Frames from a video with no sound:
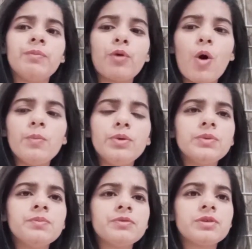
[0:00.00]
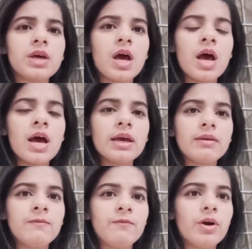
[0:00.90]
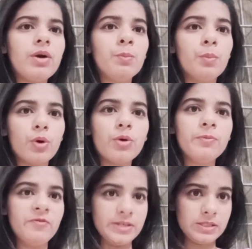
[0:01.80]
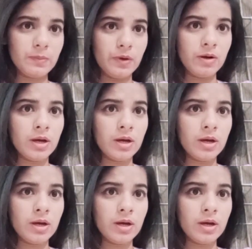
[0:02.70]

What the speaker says: problems were more visible,